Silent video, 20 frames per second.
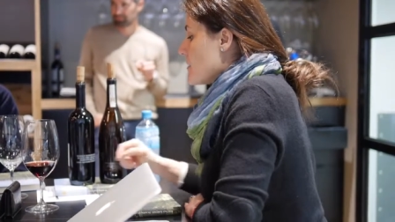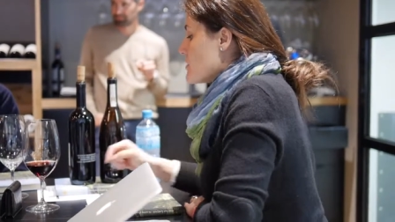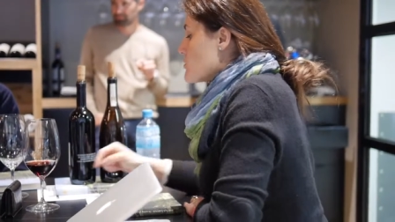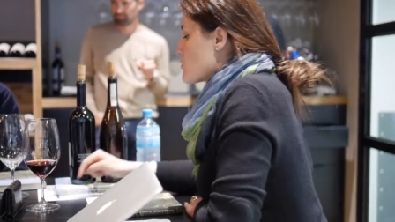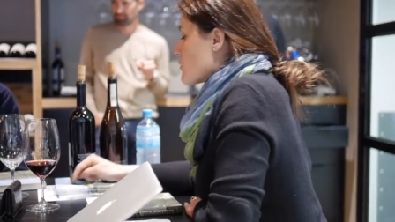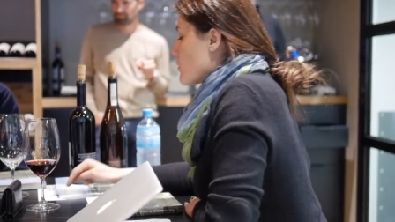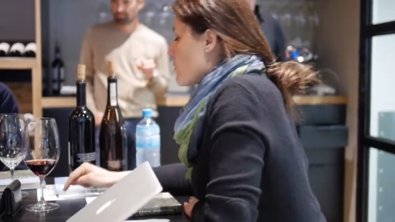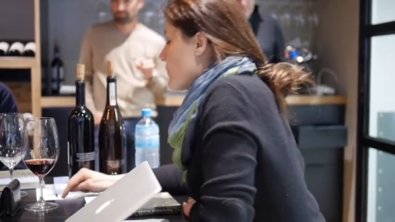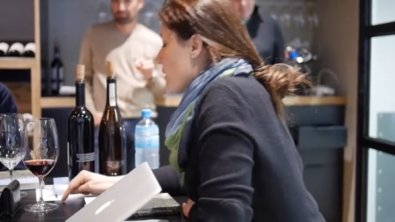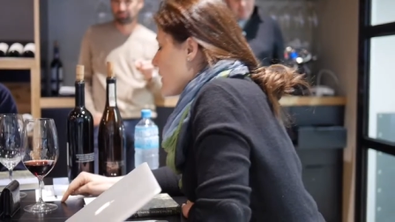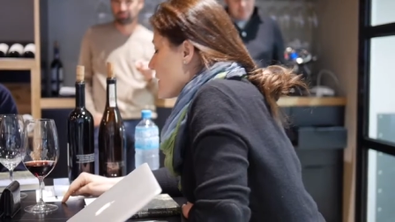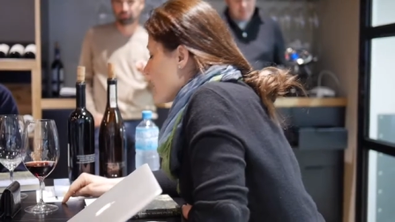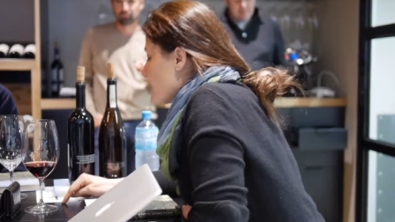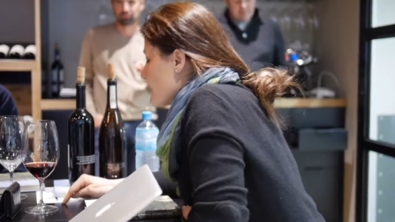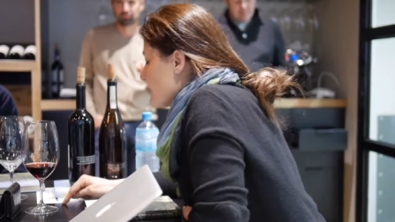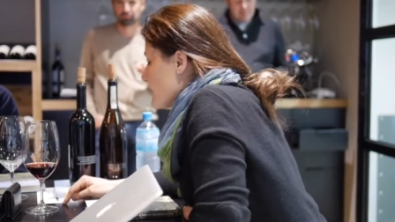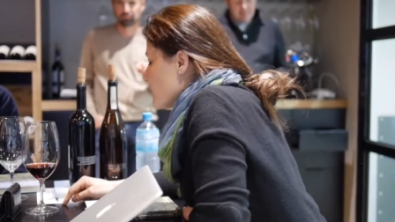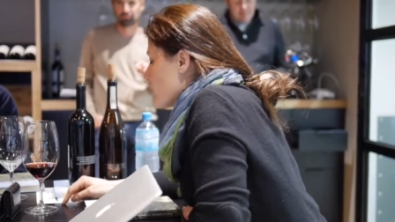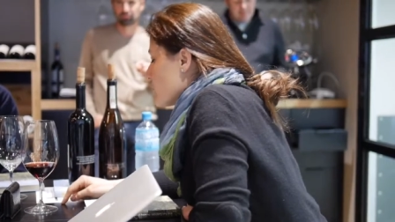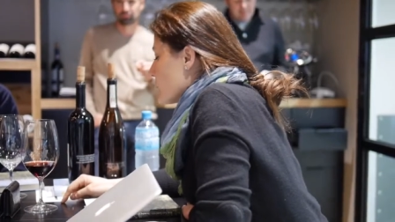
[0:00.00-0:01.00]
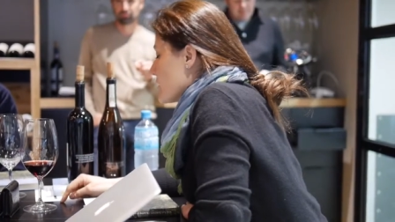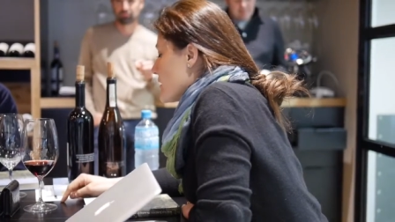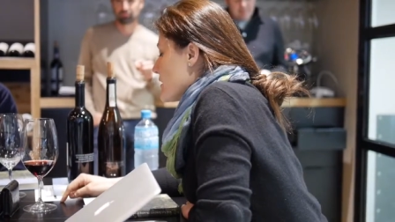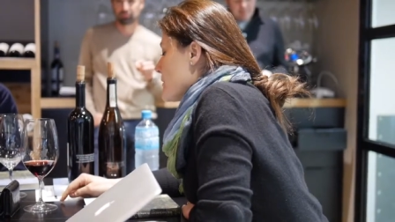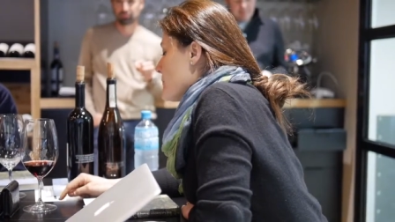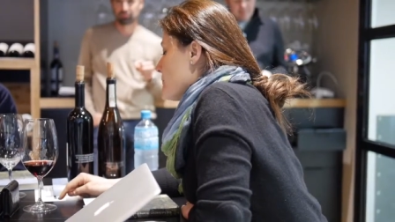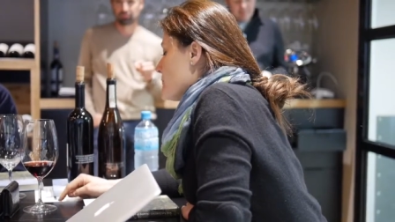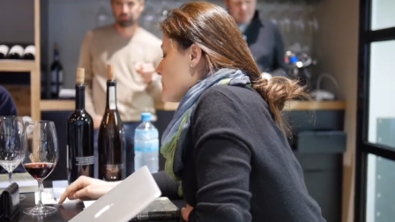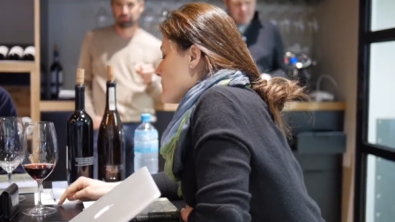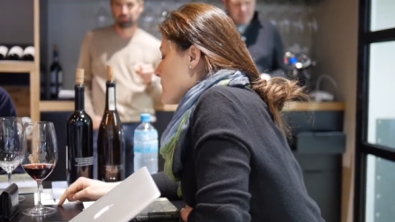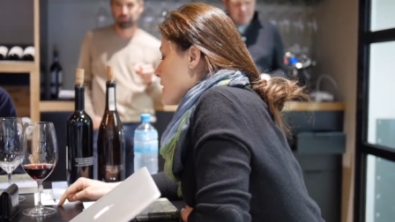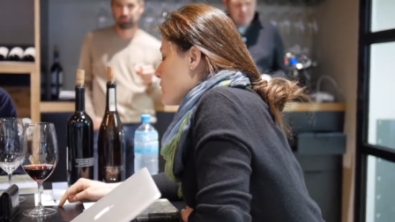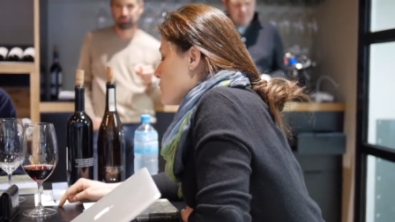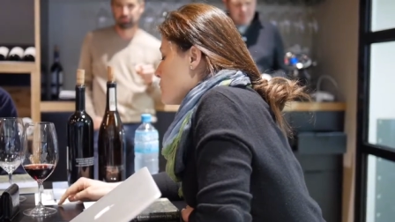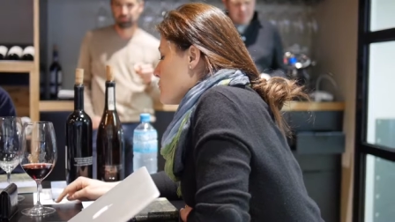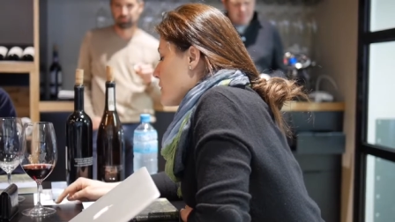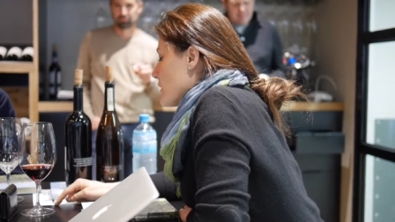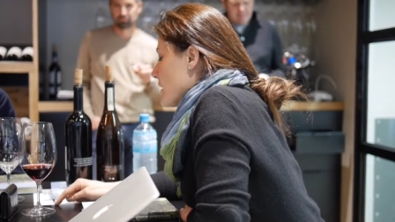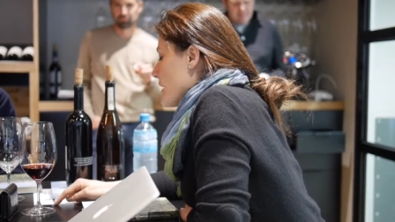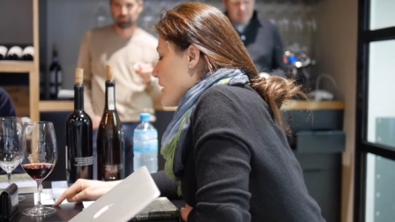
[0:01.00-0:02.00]
So when Antinori
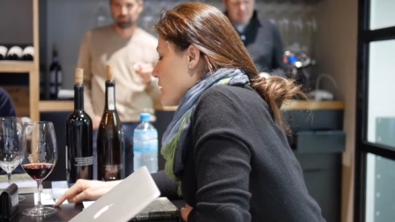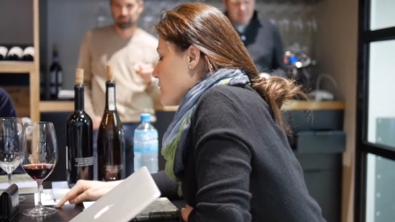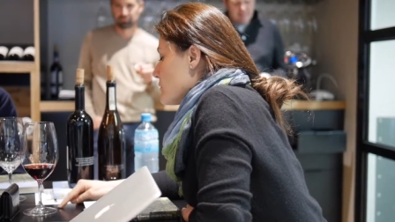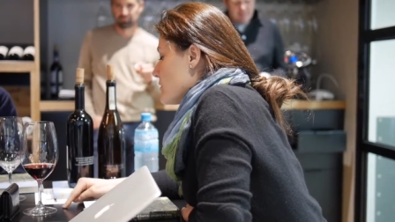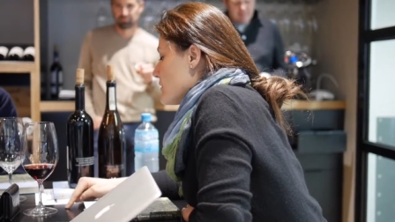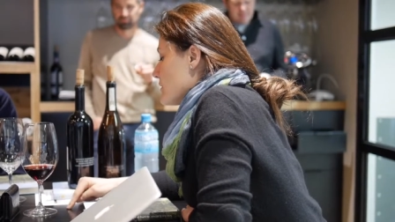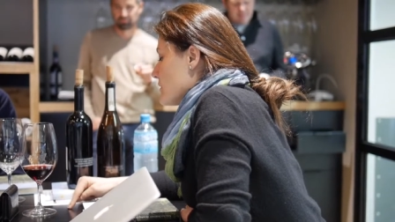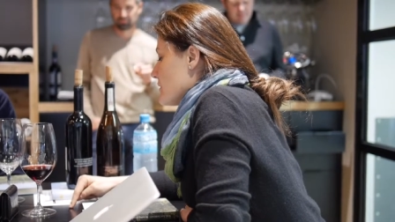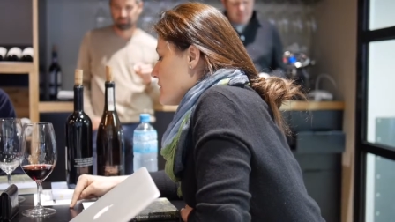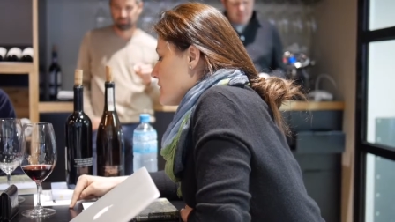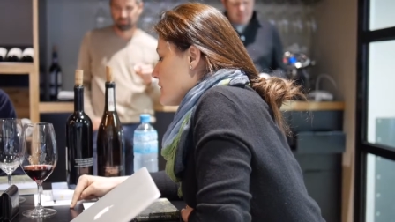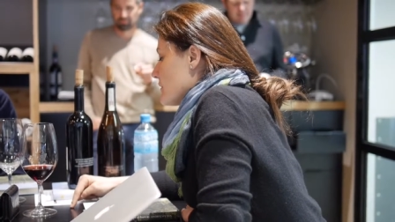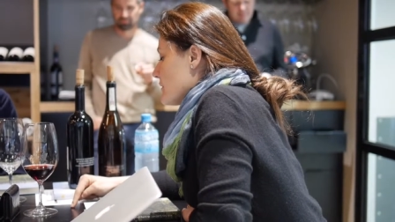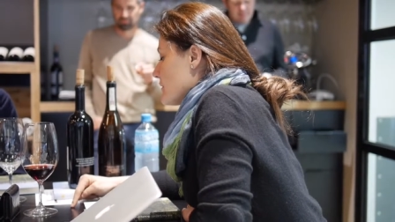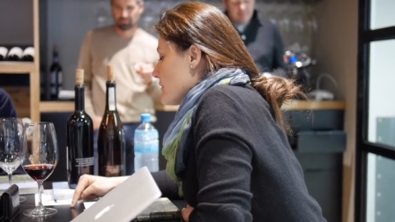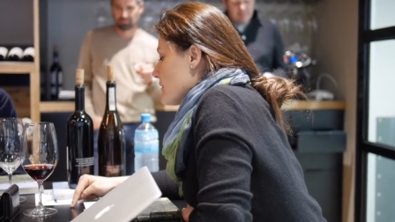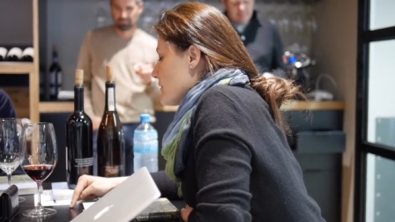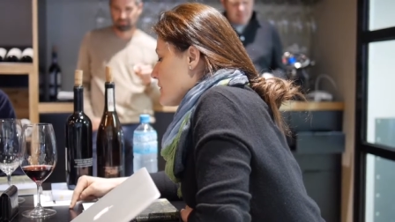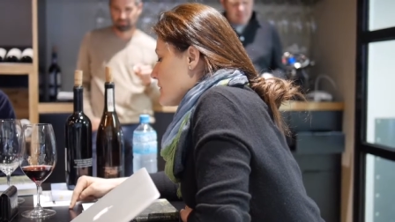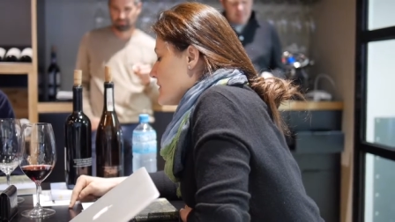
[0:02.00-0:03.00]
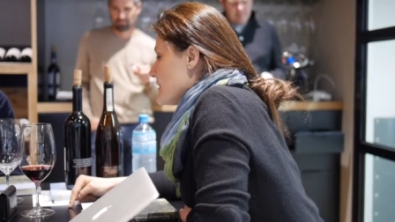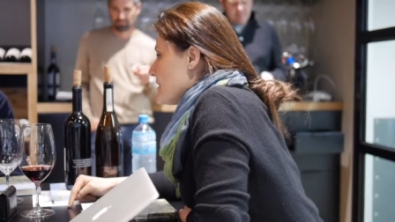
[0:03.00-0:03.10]
took out the